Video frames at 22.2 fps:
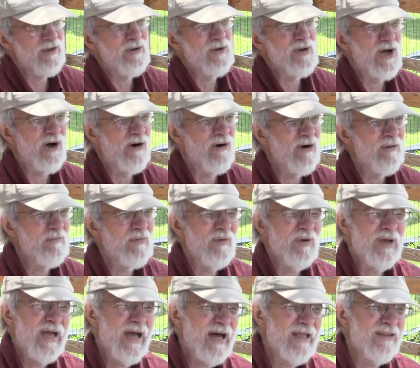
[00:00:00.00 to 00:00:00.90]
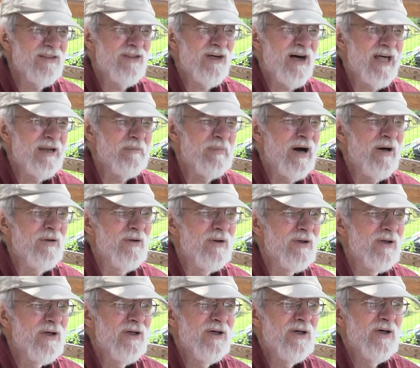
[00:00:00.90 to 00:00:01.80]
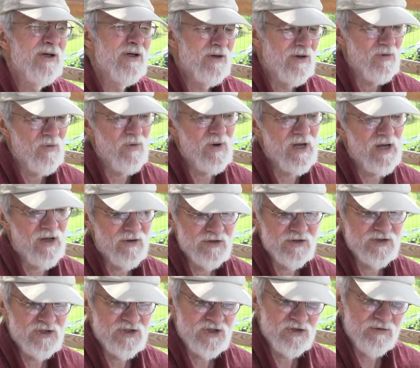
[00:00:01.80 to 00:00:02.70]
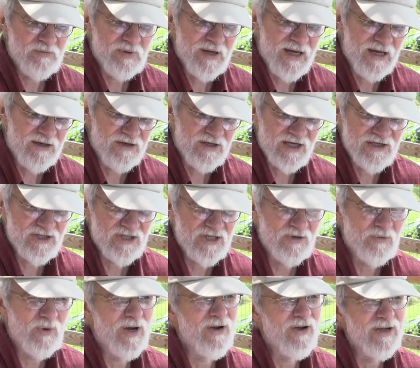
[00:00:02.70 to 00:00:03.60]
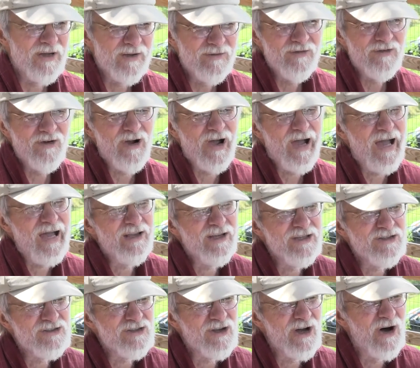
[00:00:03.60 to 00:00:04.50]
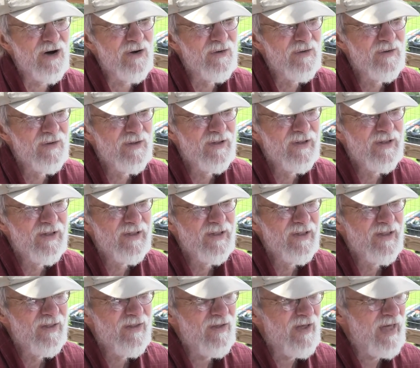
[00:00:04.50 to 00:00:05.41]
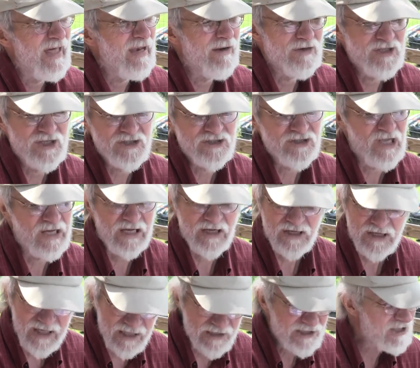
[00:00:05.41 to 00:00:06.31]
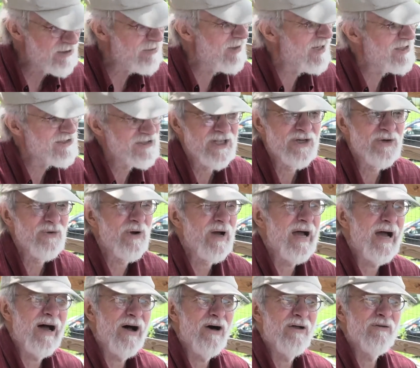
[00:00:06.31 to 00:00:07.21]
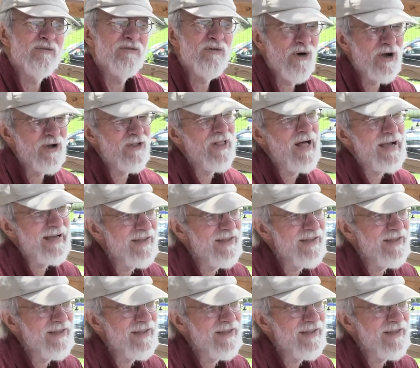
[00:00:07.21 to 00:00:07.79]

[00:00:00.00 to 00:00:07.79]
they were going, but we hadn't thought about, well, should we pay attention to where varieties go? And it was just like, a, get the tomatoes on the ground, 4 o'clock